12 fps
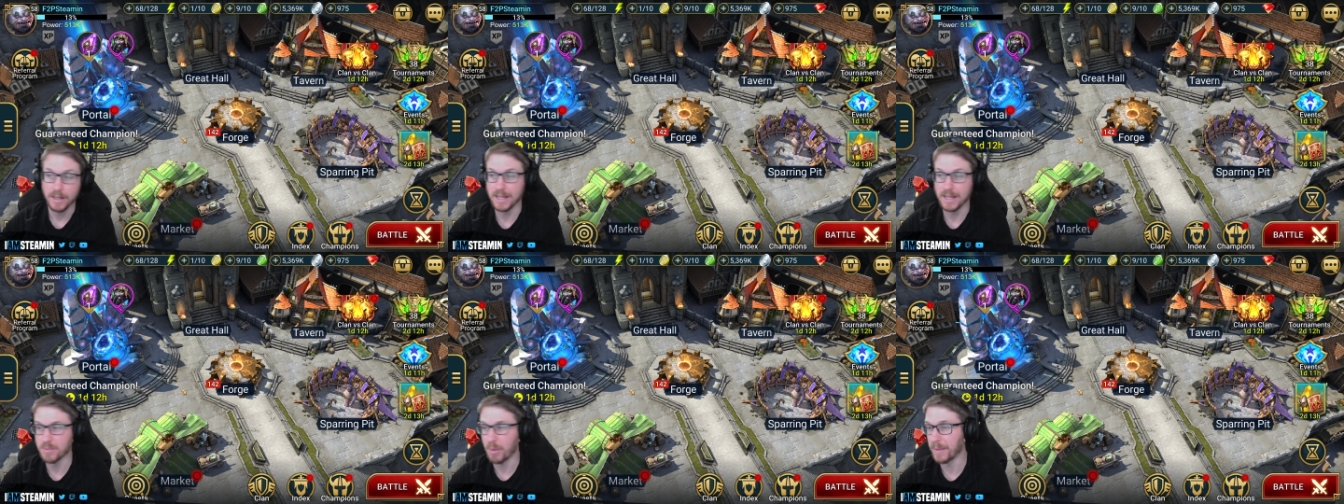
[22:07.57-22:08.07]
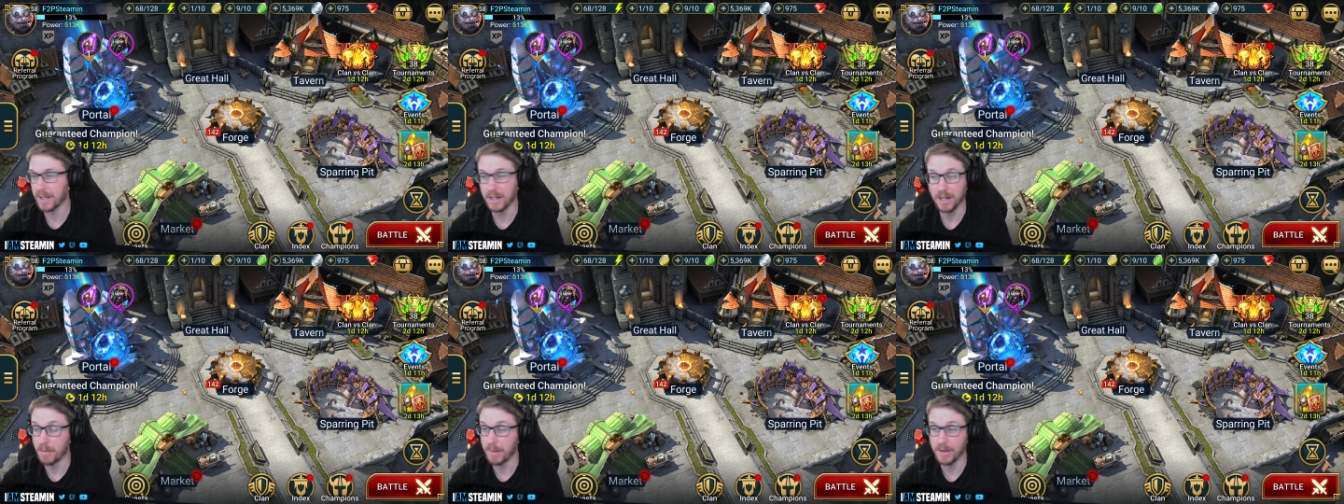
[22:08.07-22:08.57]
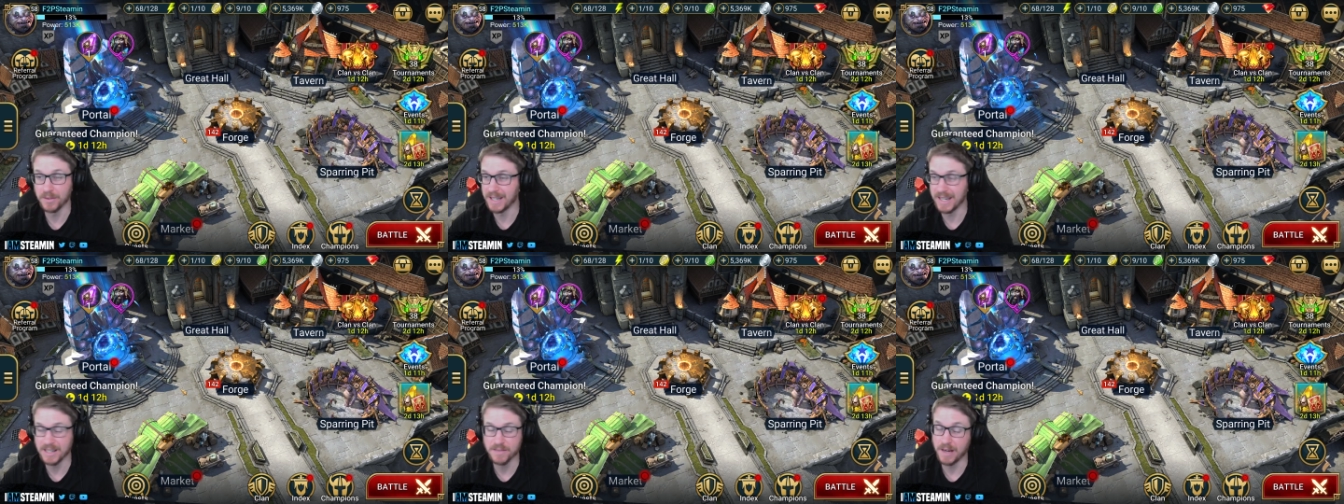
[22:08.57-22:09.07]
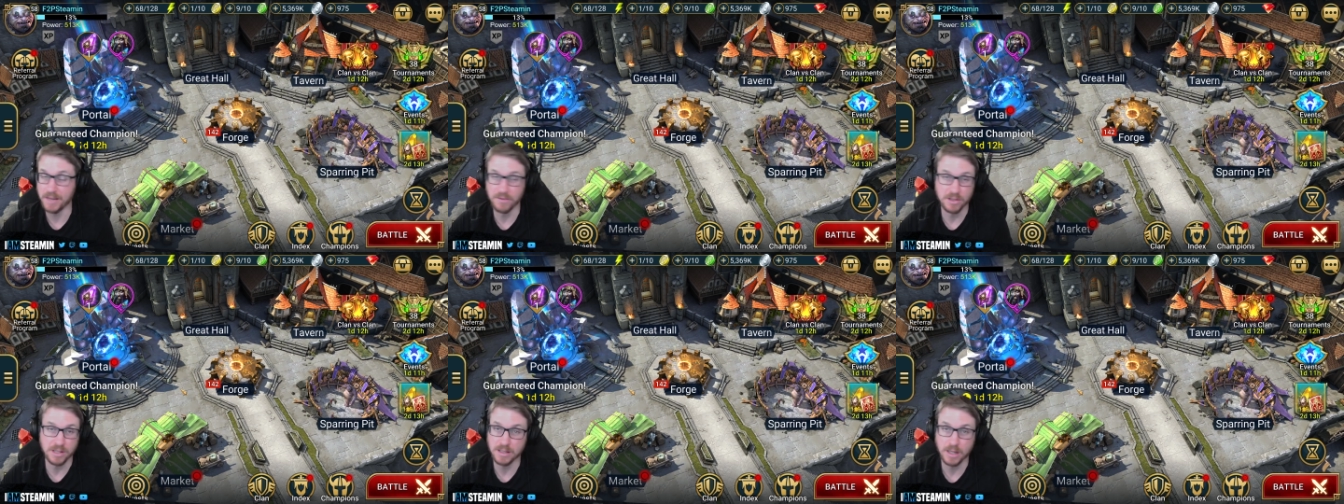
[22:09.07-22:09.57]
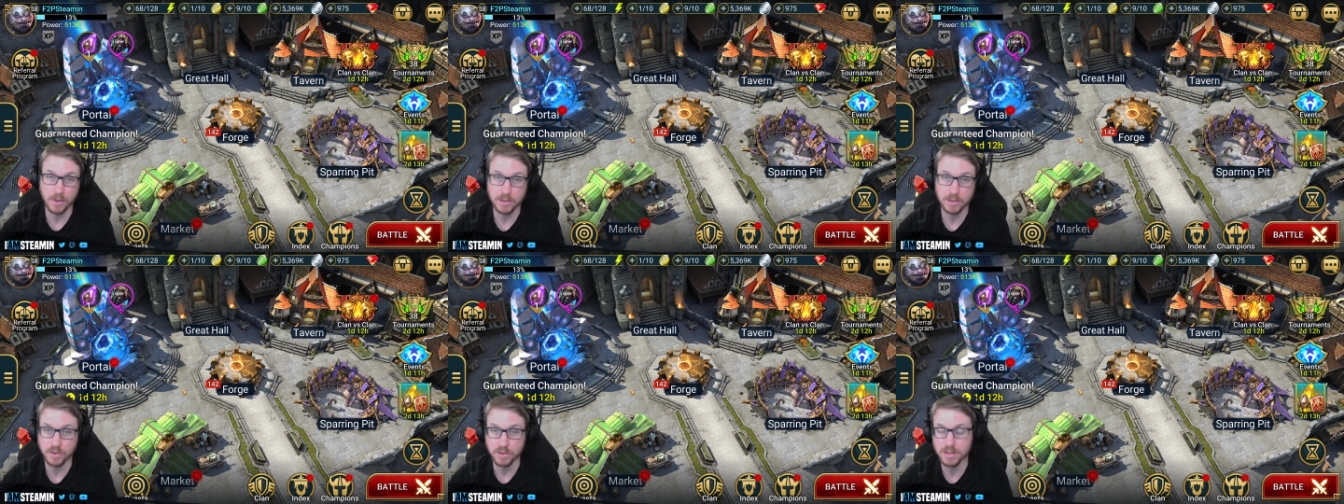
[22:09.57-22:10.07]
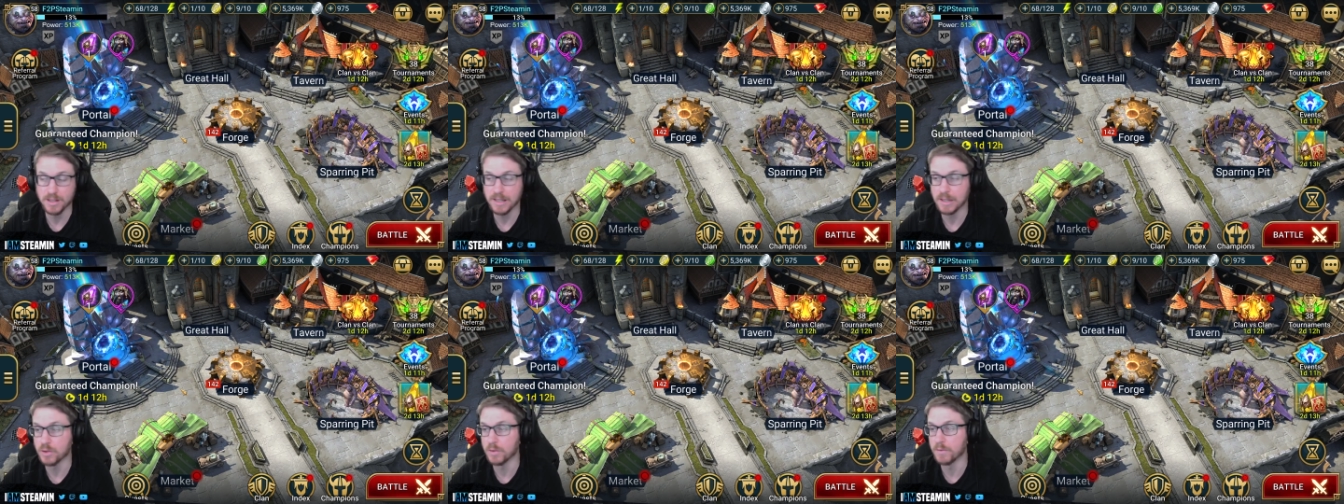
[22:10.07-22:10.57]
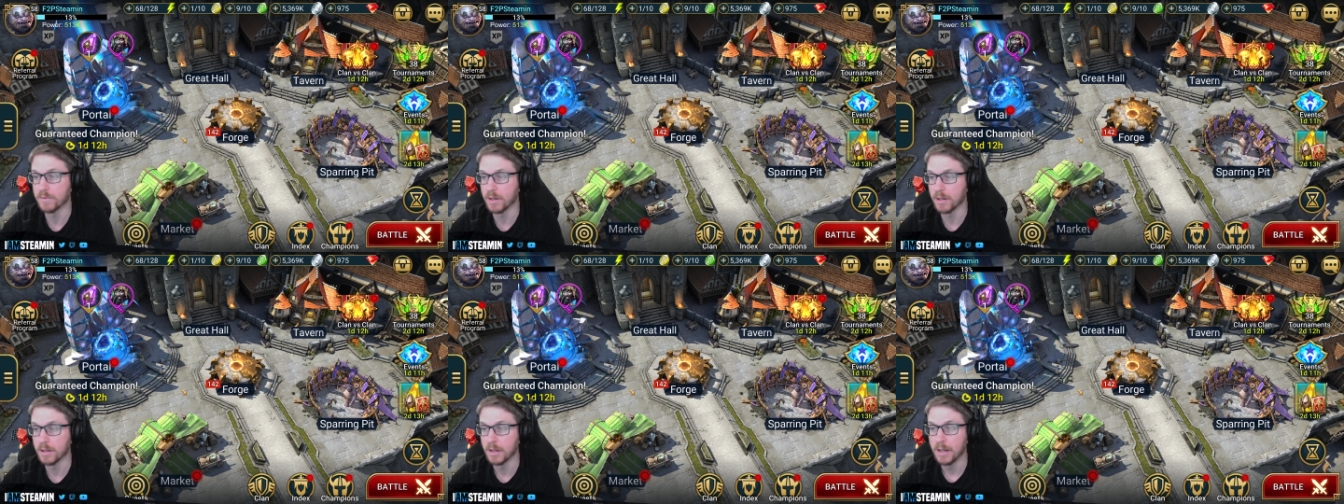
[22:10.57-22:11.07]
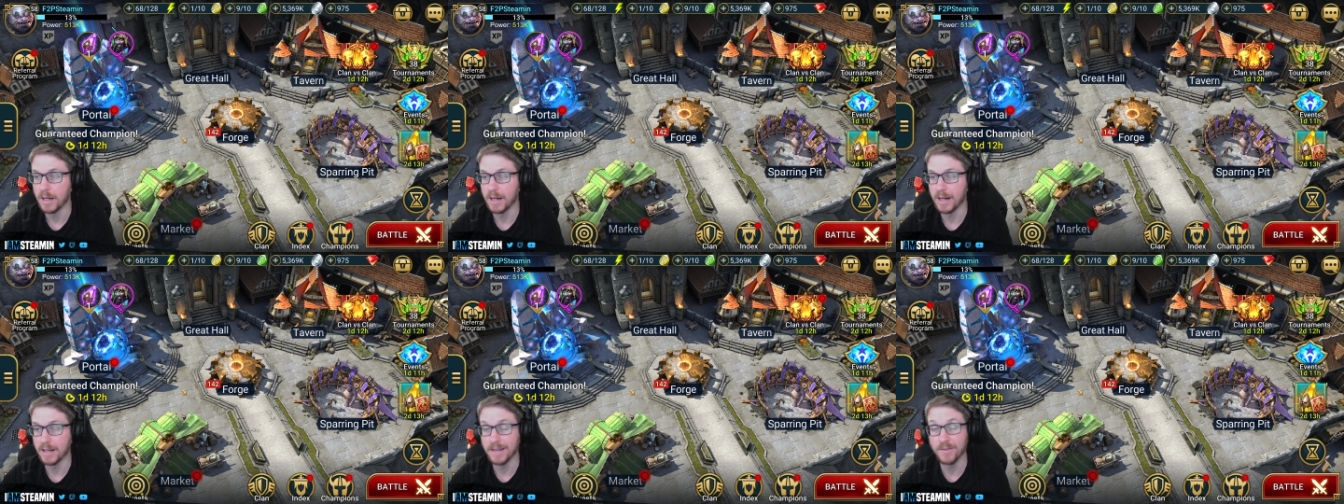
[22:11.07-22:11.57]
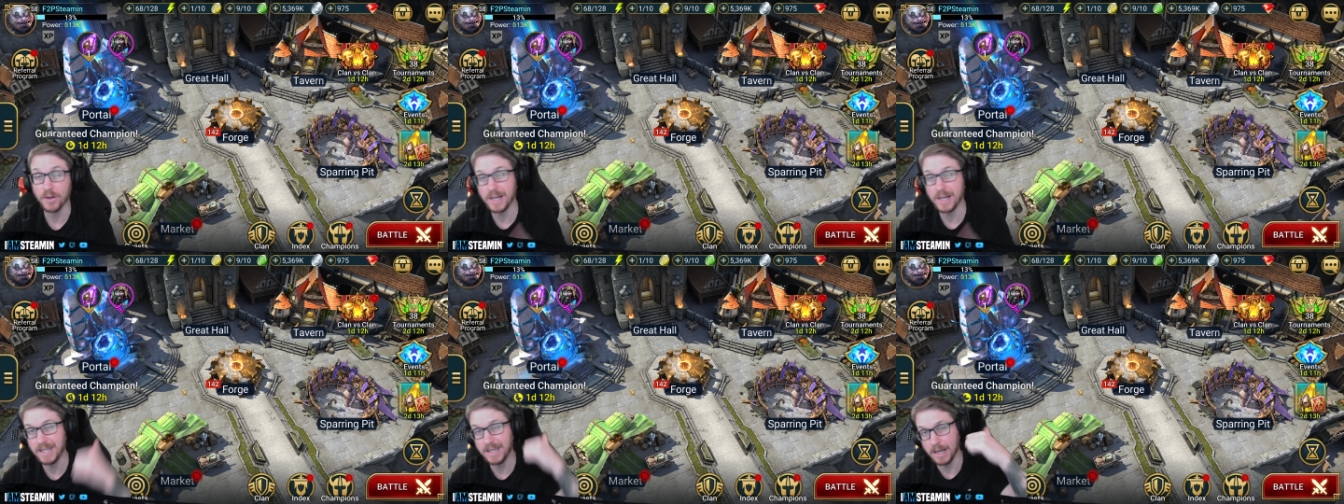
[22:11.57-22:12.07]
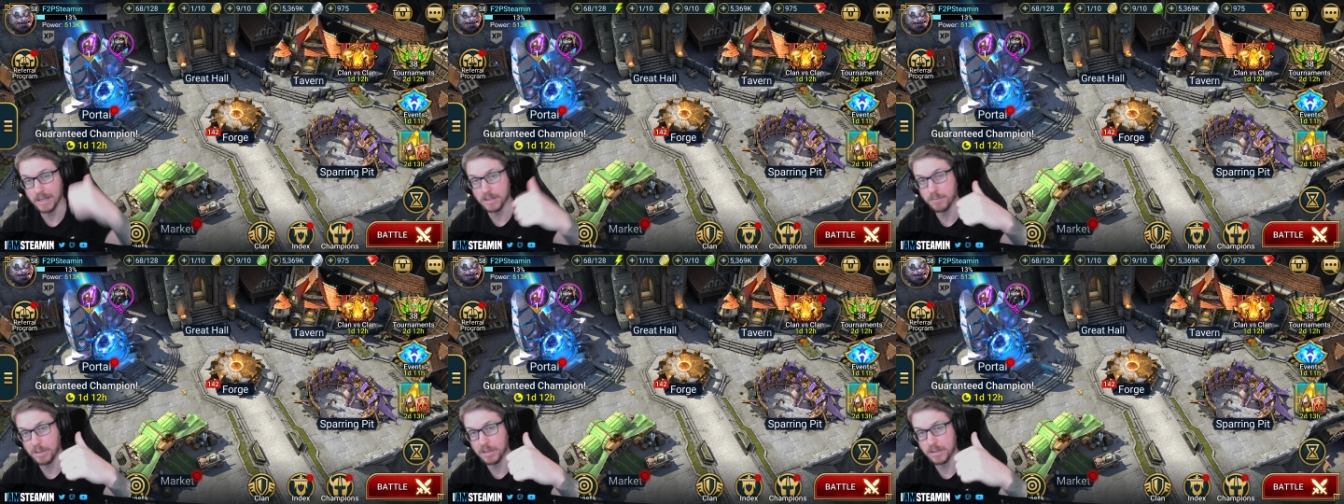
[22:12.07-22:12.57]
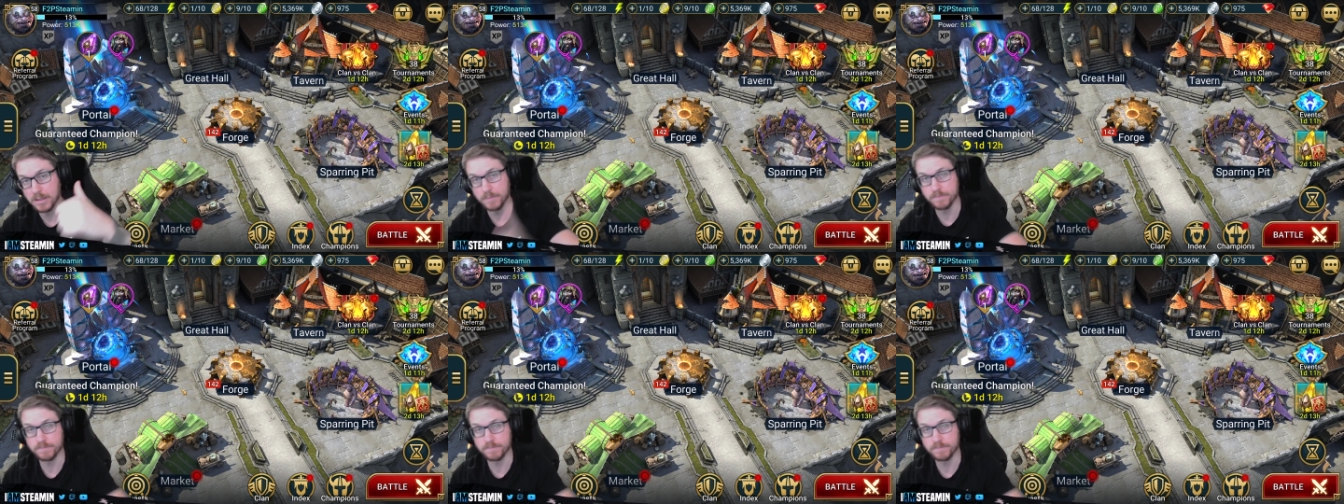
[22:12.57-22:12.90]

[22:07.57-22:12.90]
It's probably going to come out in the next five or six hours, so just stay tuned for it. And have a great day, guys. Peace.